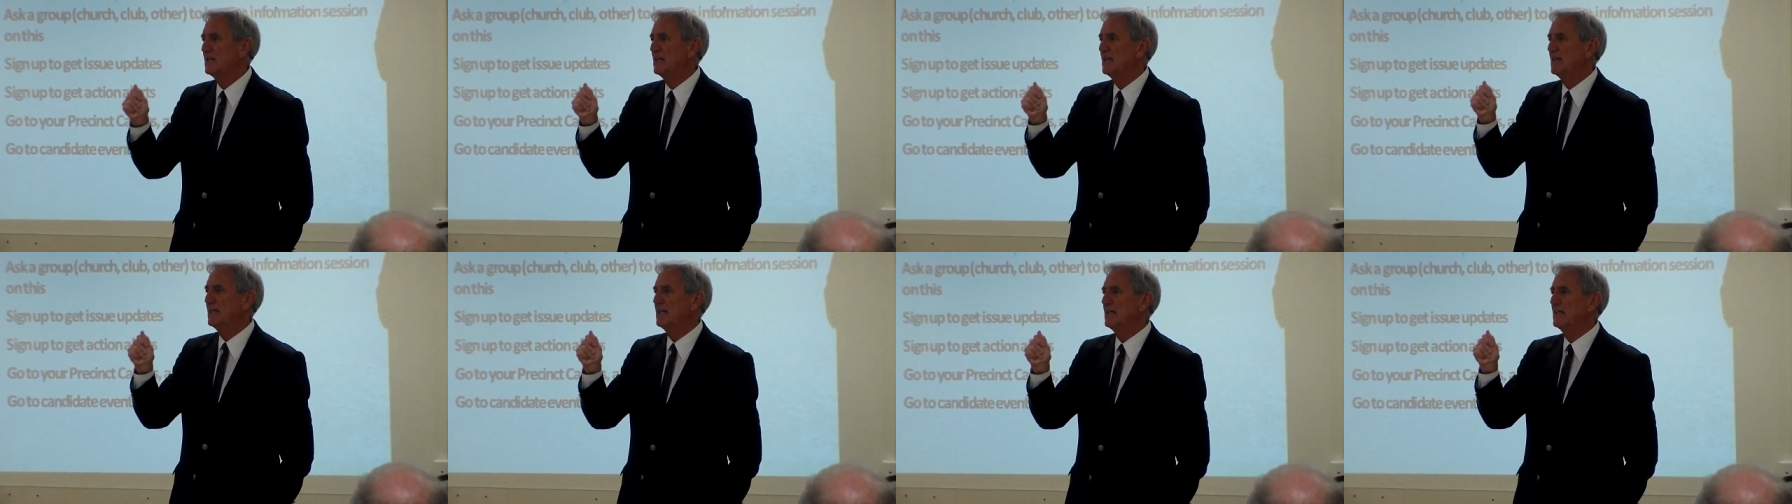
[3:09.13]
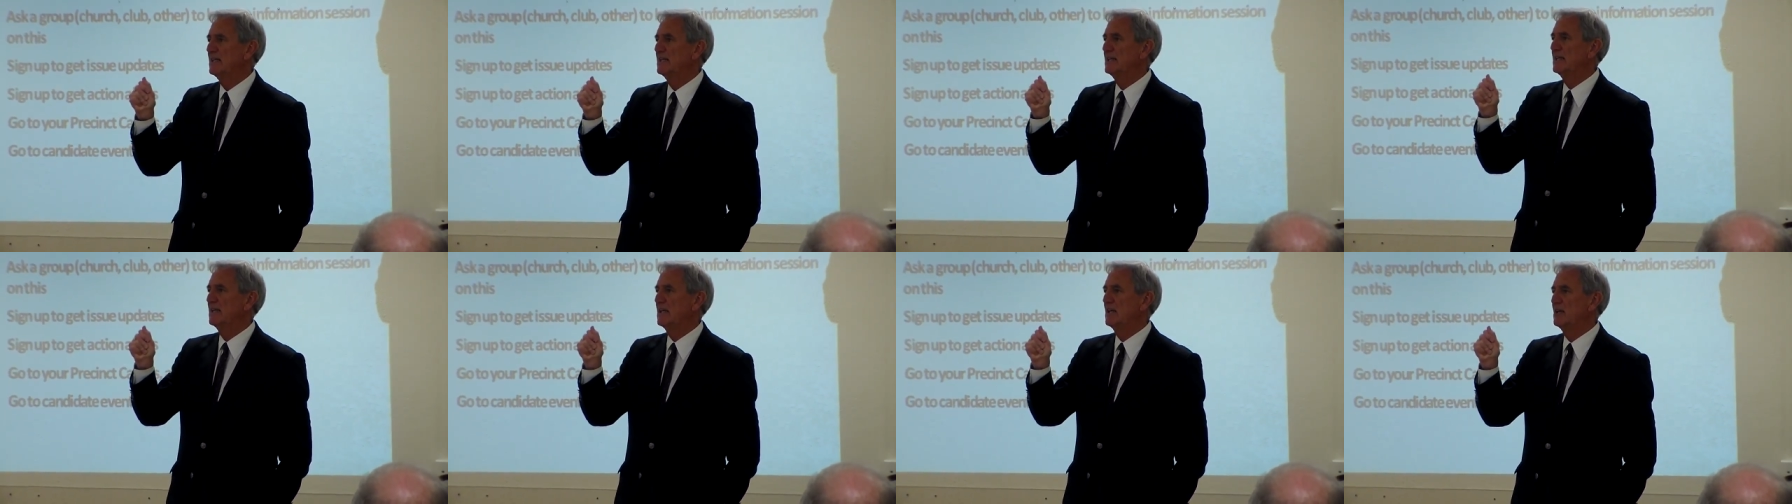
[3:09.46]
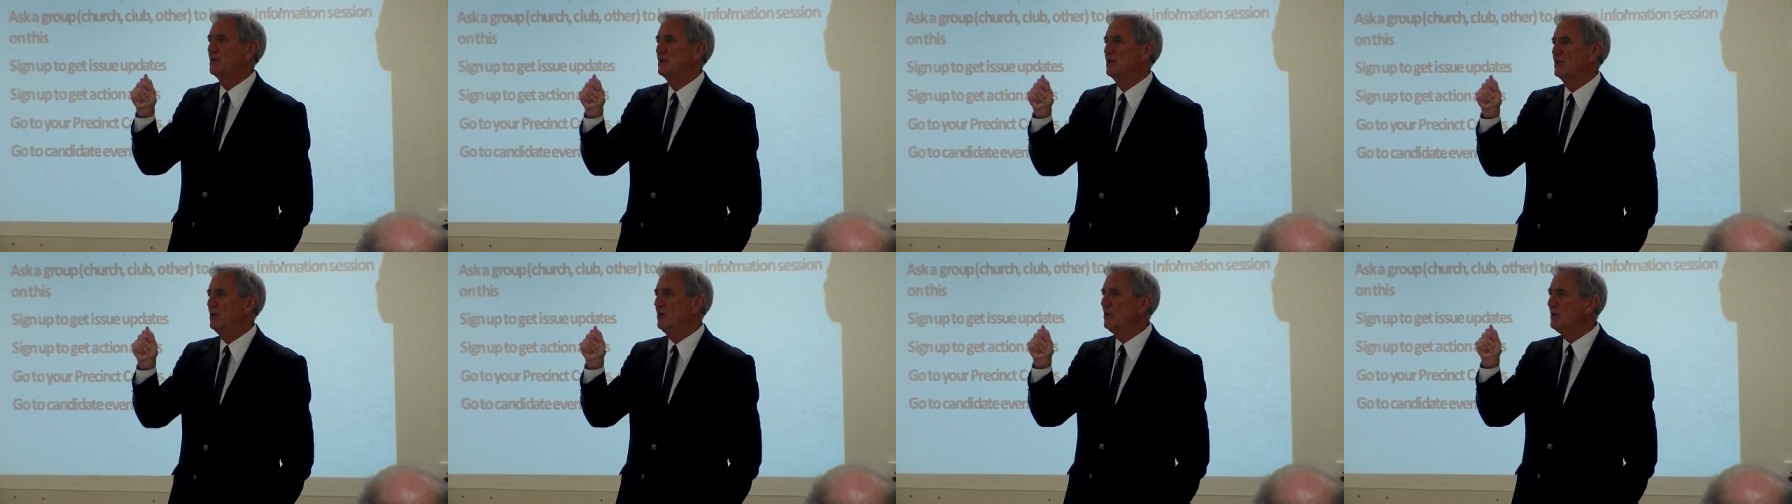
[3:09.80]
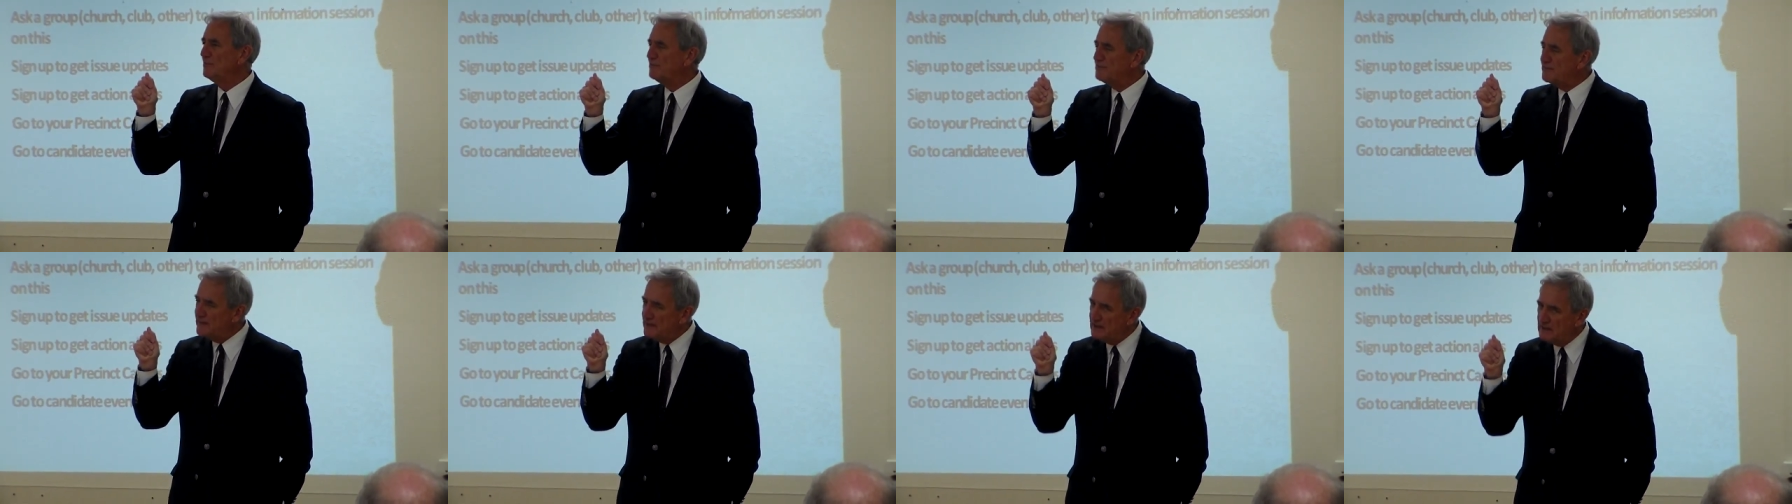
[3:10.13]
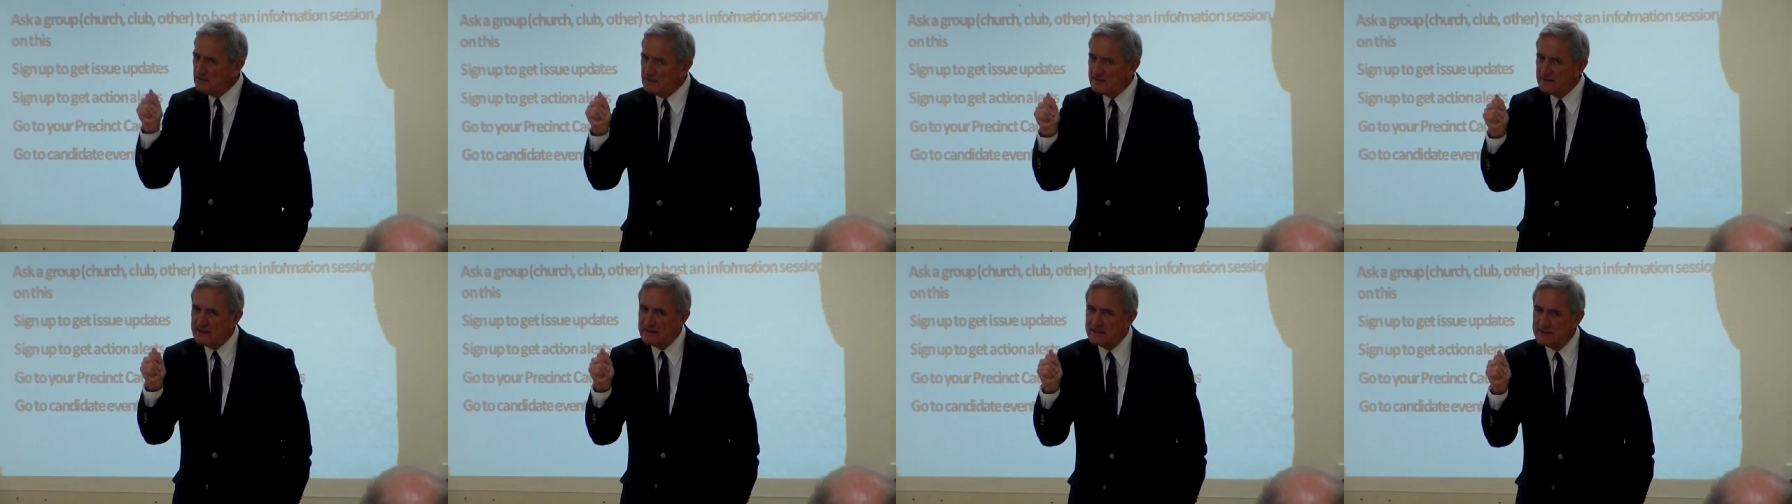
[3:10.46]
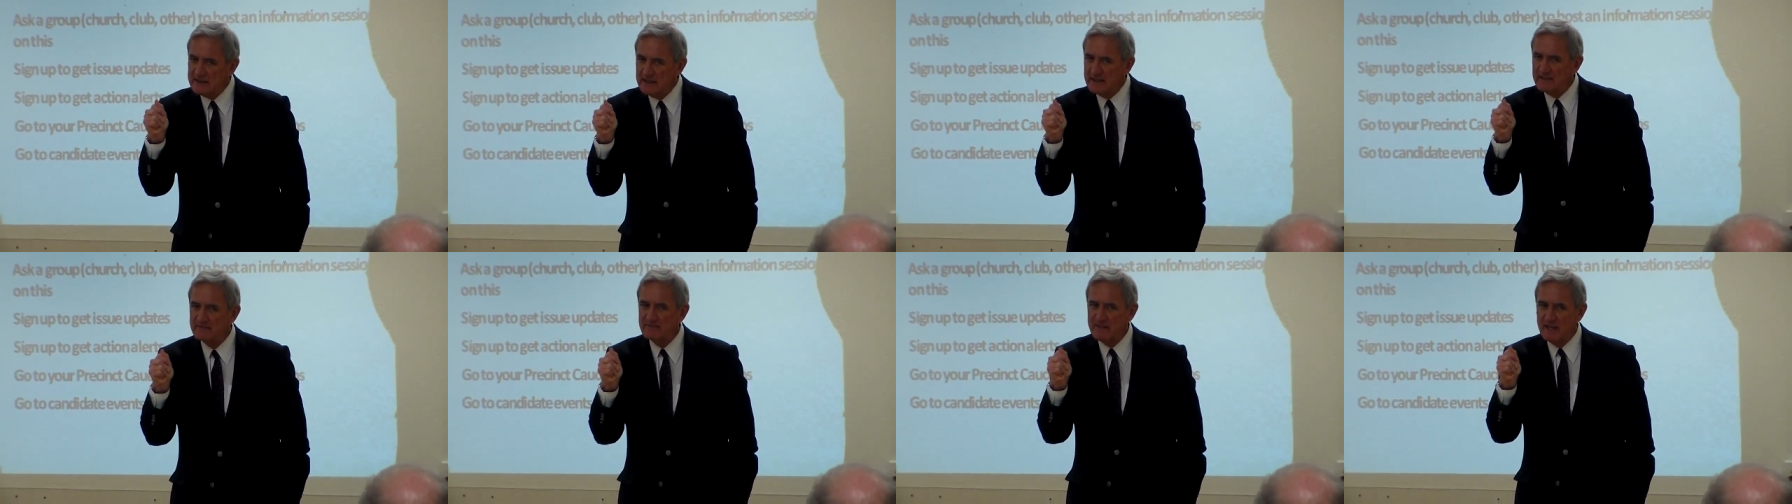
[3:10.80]
uh, or you don't feel
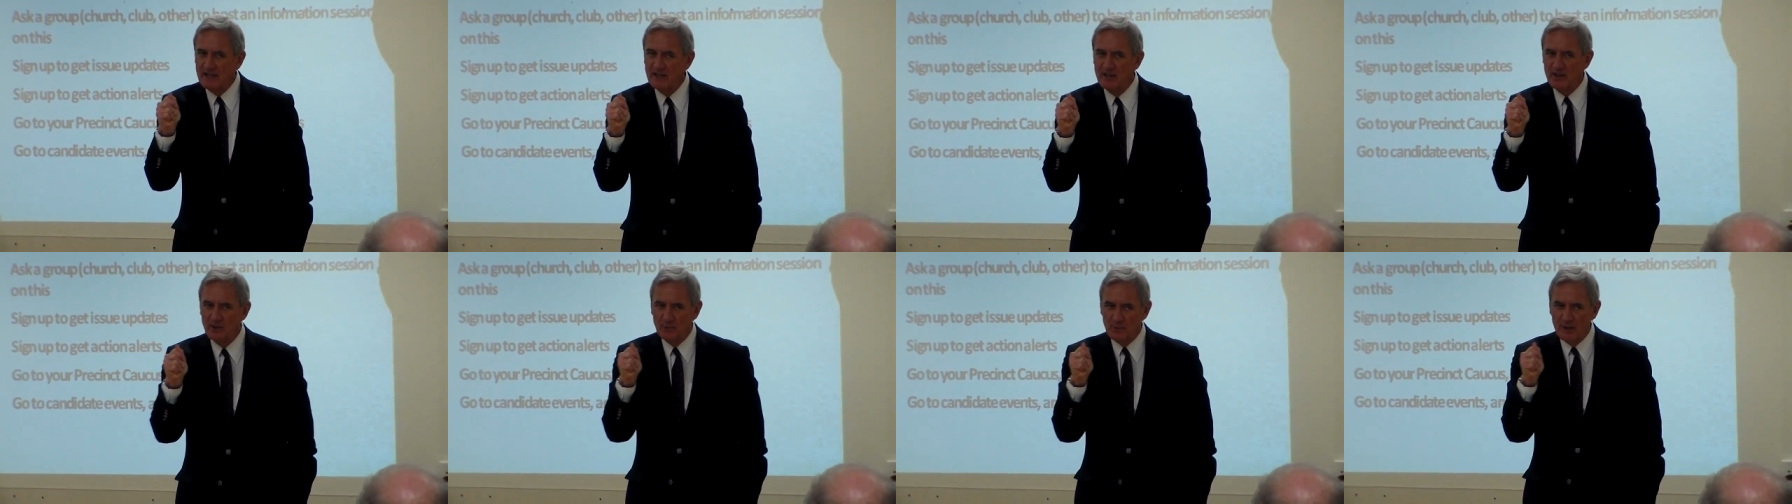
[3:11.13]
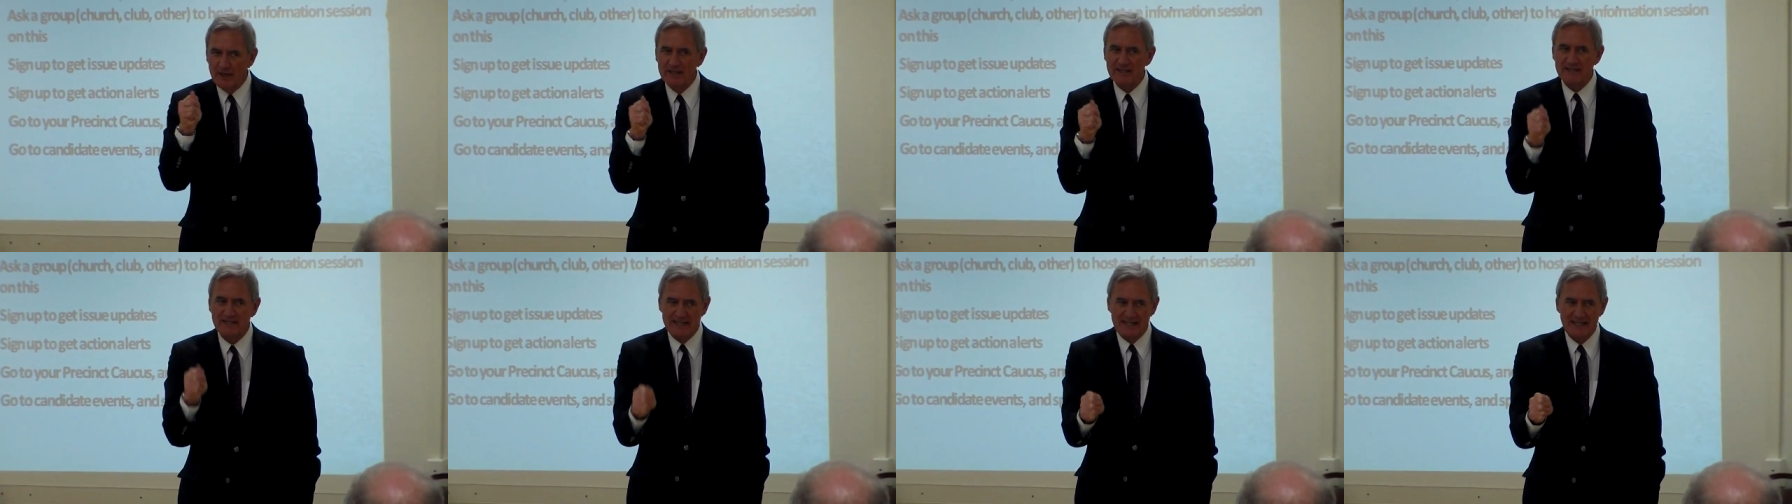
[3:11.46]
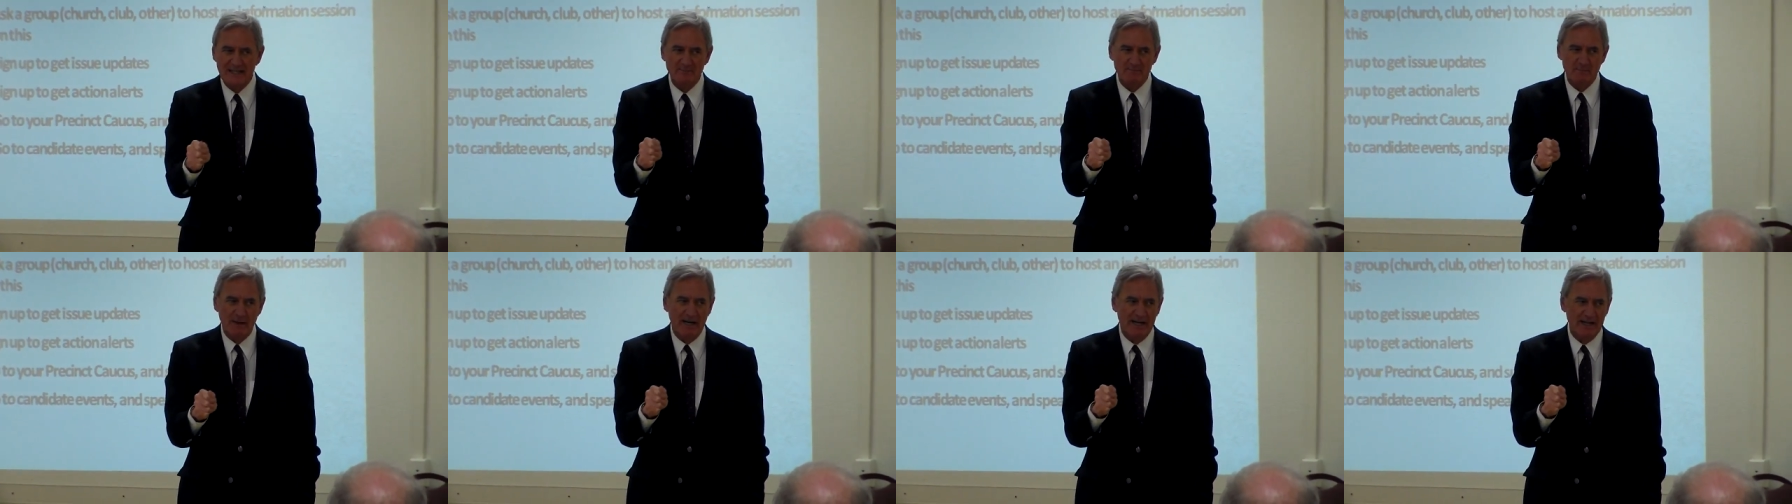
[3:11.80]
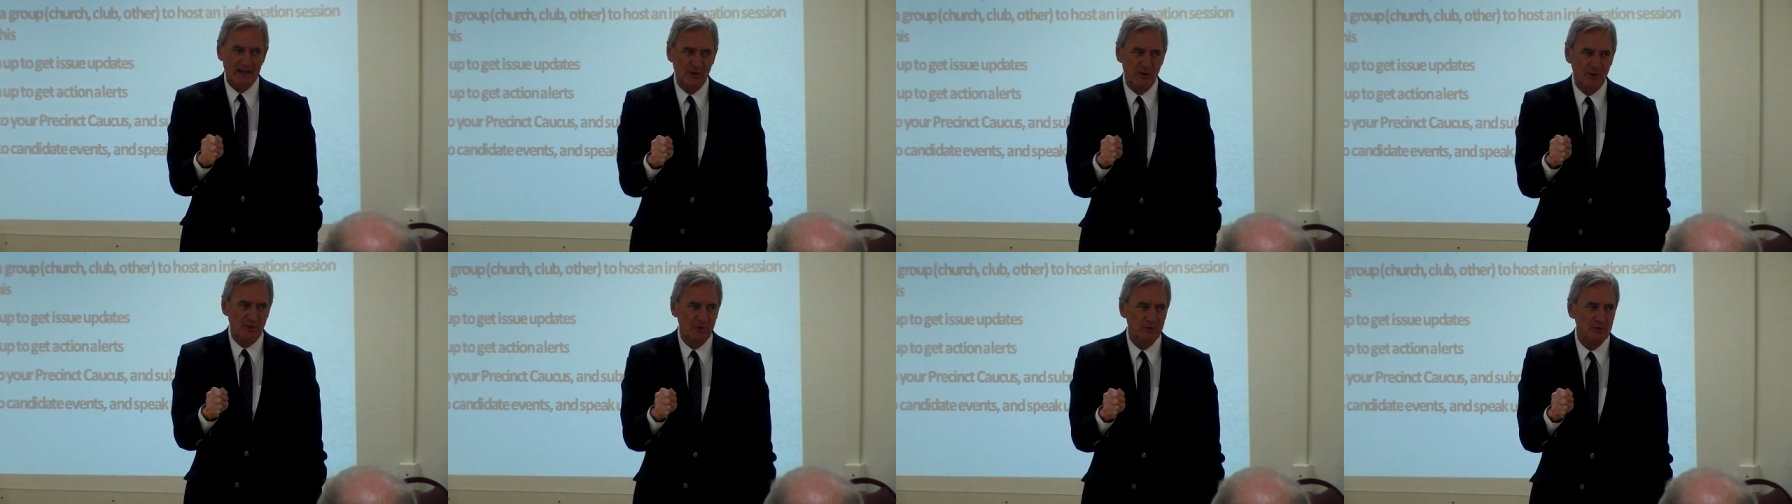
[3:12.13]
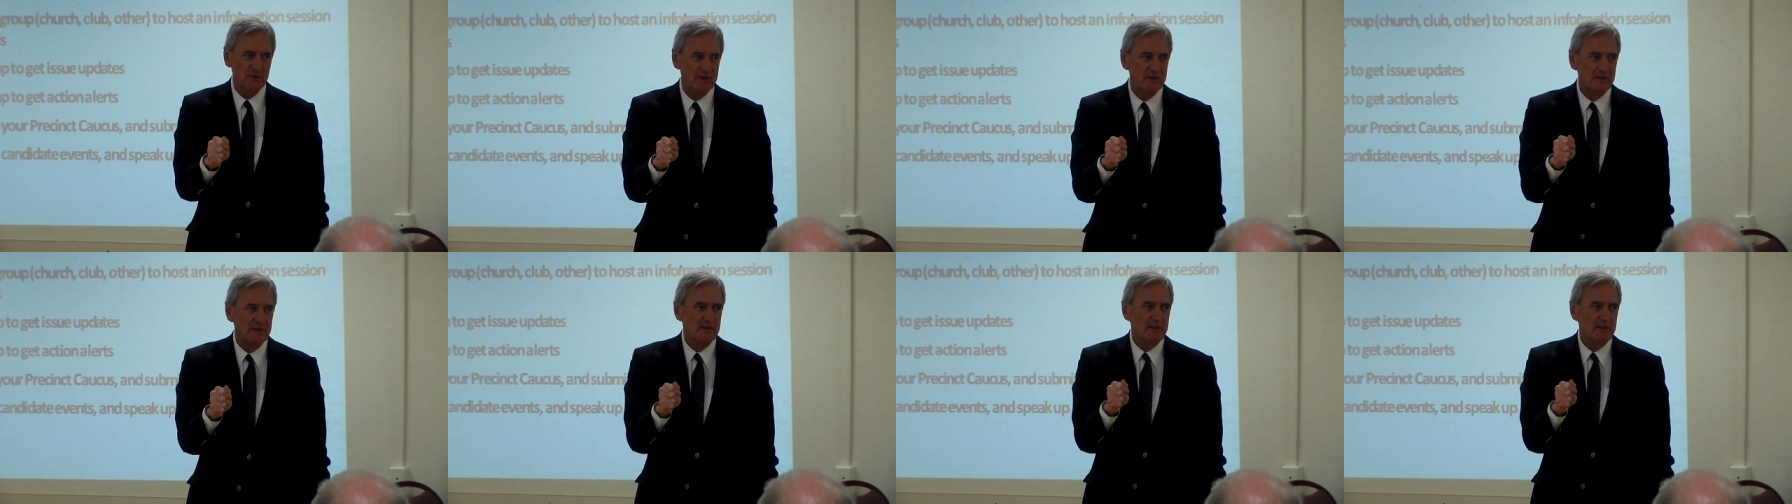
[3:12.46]
that they've done the right thing by you,